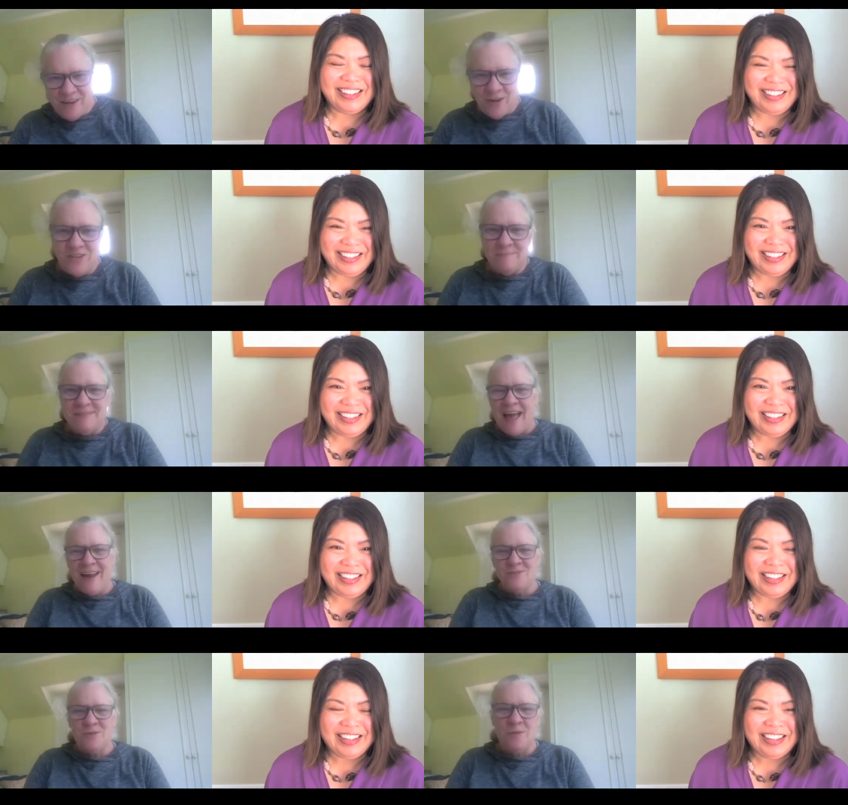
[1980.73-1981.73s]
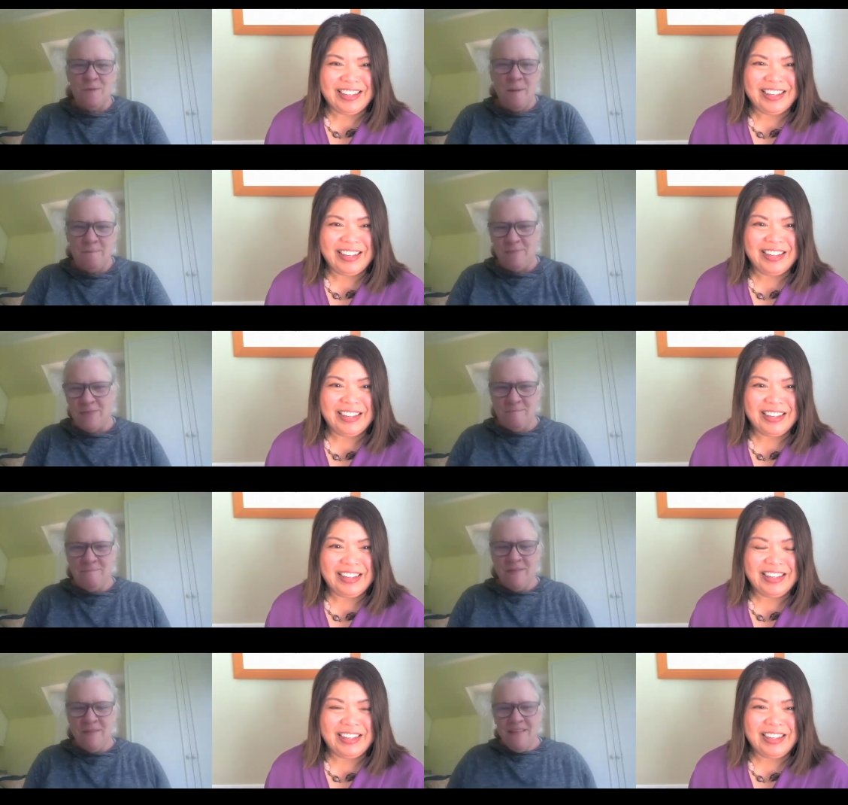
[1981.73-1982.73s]
Speaker 1: know James Caan is sort of the pup the
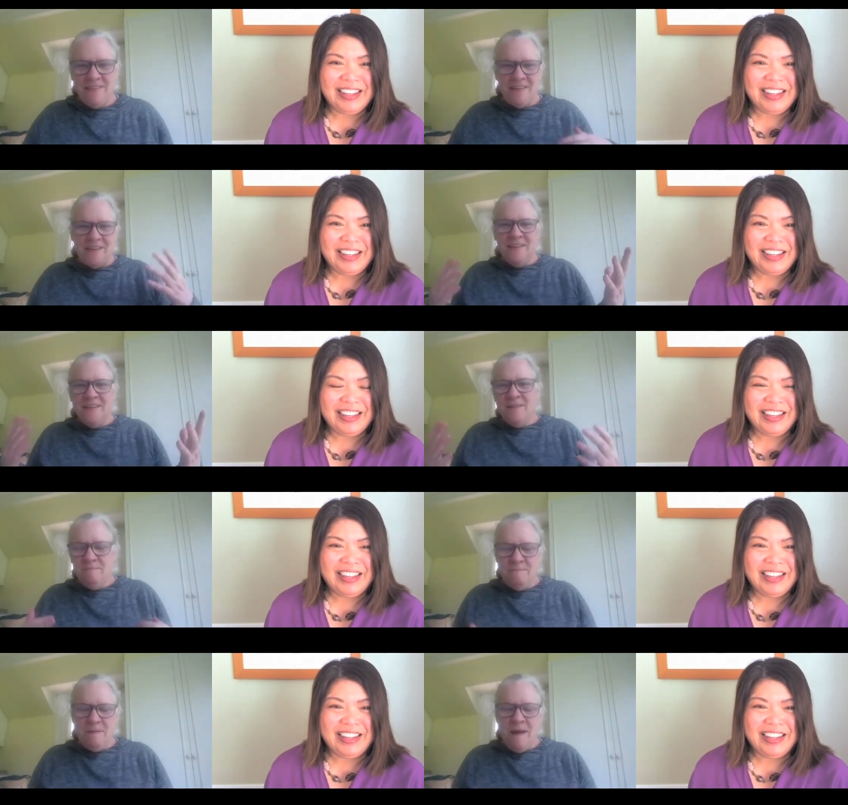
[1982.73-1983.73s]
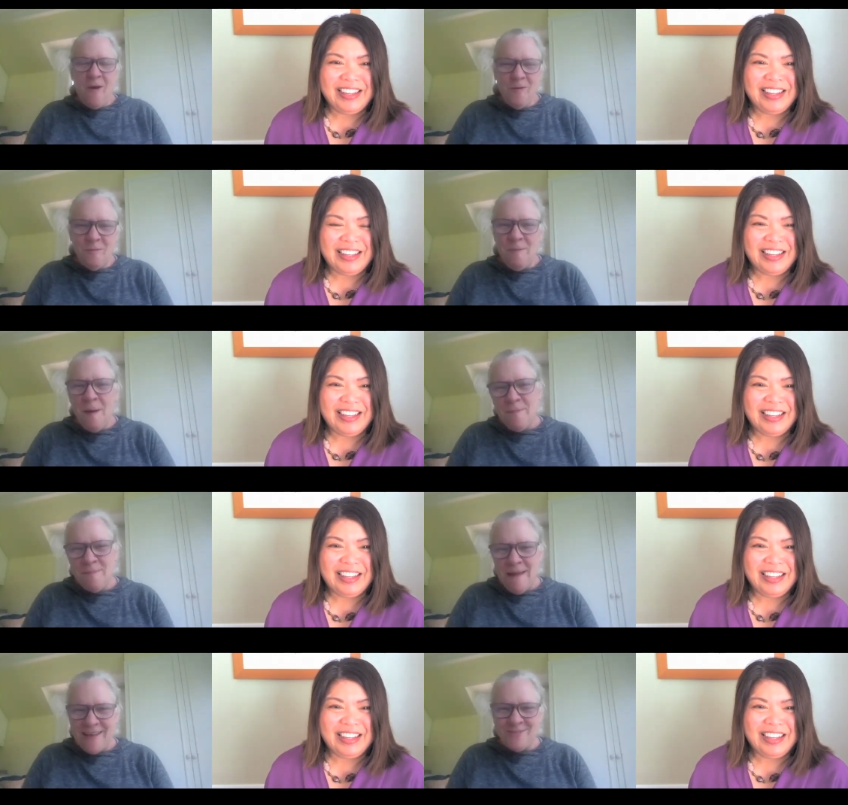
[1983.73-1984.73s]
the powerful puppet
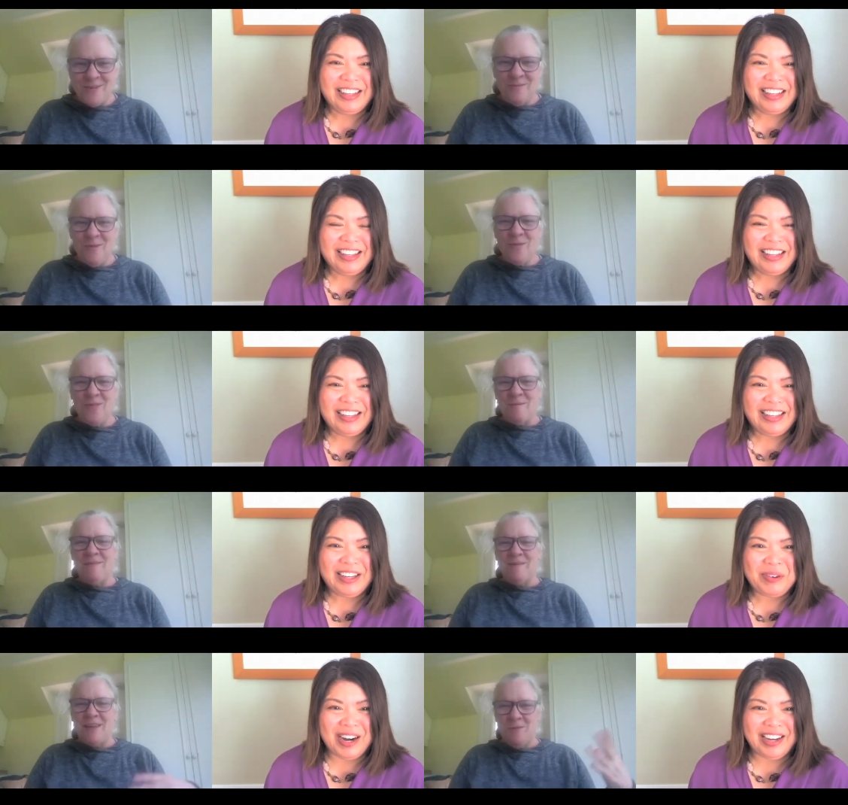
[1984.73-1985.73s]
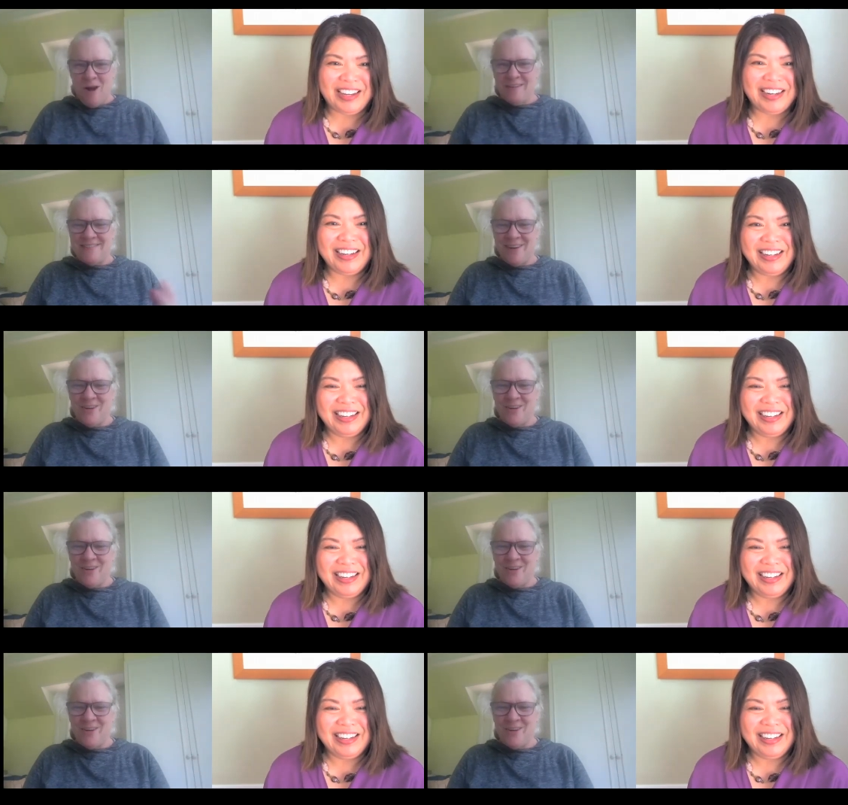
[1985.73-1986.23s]
master of the whole thing, but he right. wants Sarah